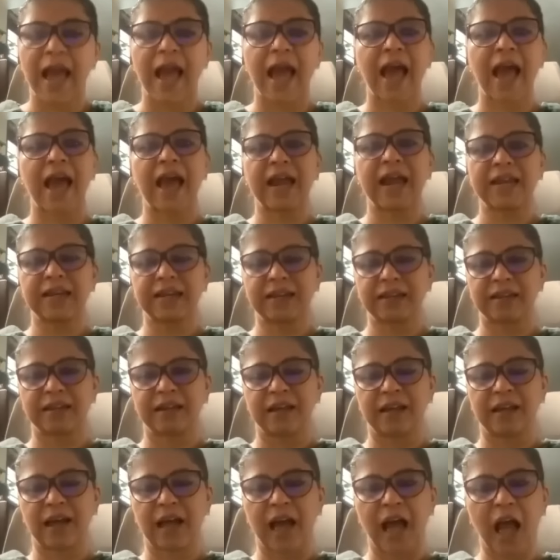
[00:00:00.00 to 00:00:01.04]
And
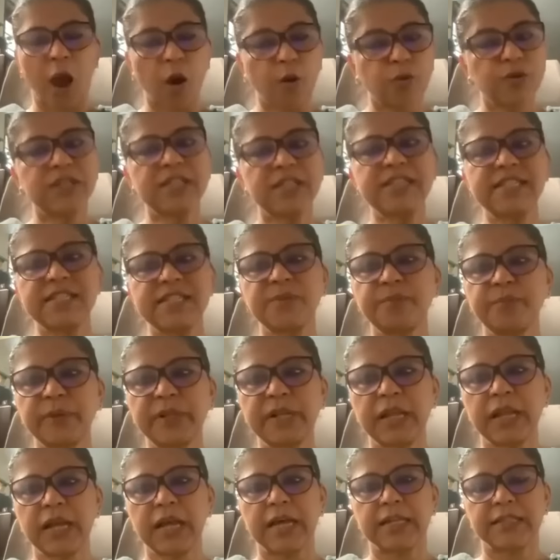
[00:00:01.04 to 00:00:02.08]
how is it simple?